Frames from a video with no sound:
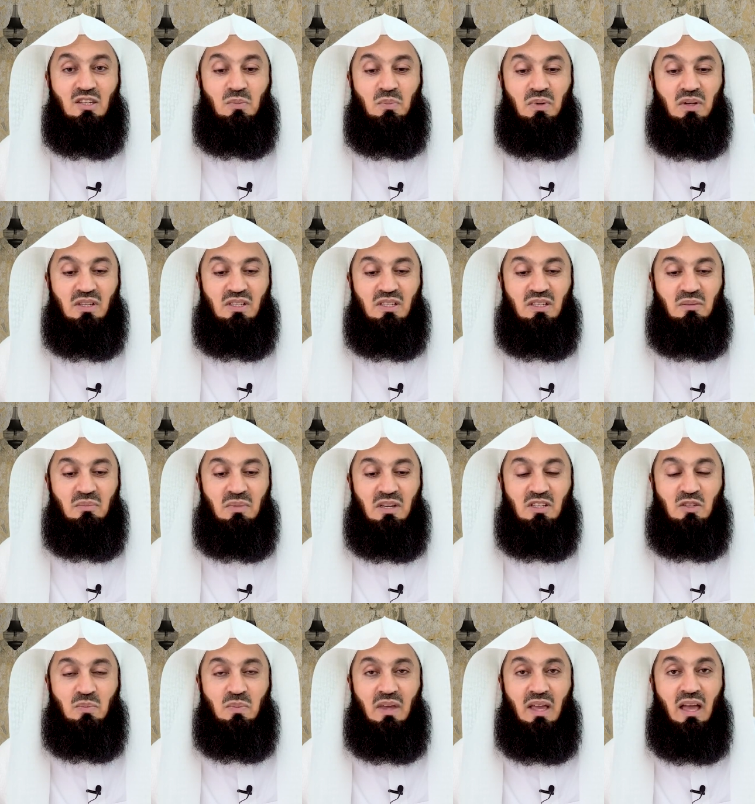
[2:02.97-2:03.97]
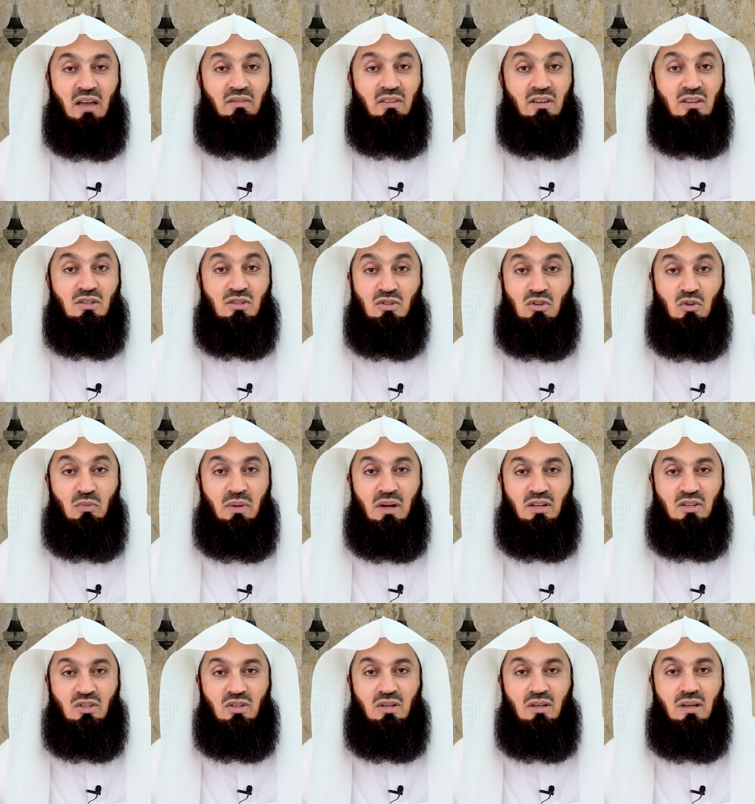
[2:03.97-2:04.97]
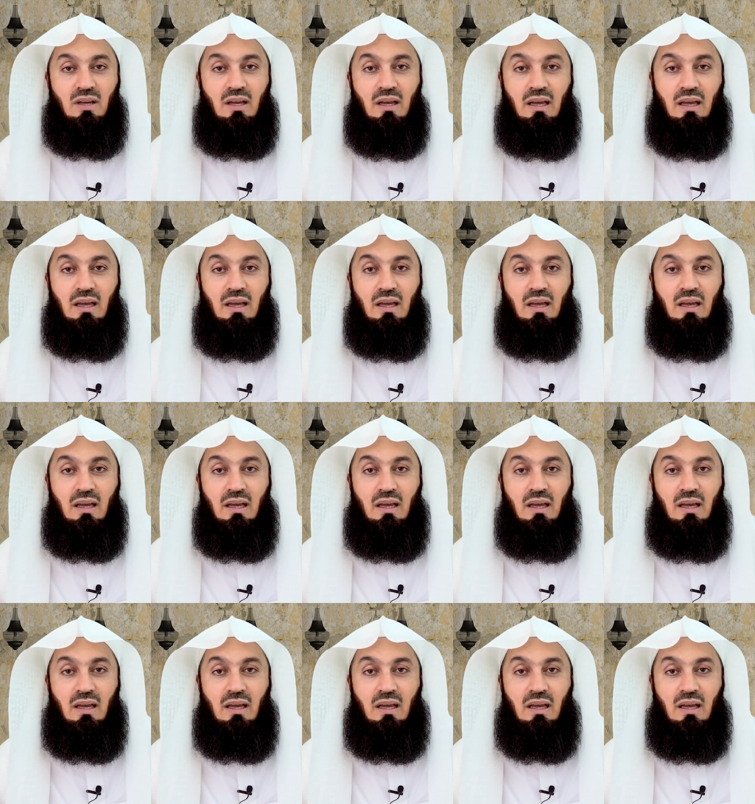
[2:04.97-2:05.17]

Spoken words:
this person must be having so much.